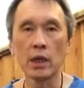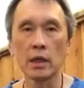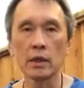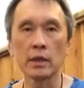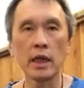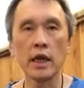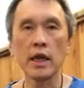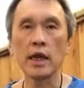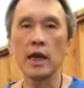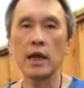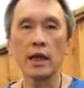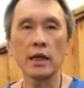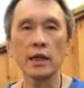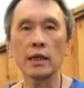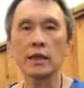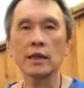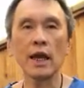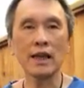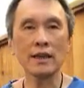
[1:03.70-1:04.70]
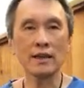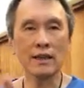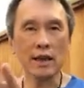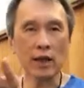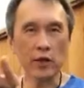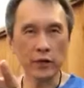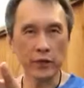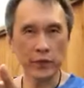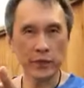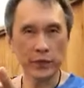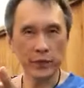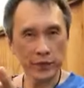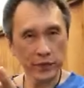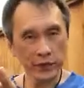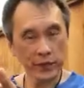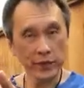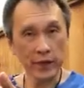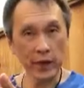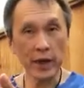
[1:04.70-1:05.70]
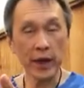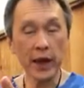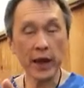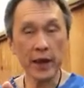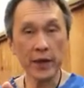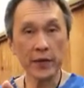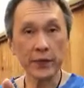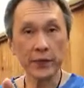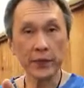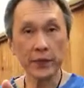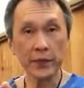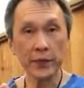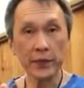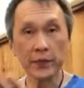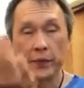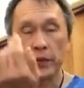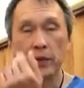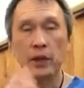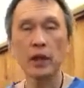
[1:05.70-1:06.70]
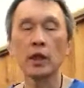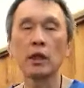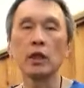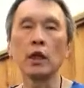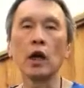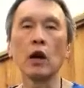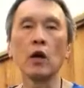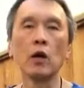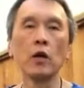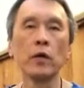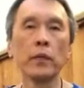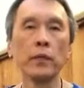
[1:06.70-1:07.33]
say Tan Sao. Okay? Now,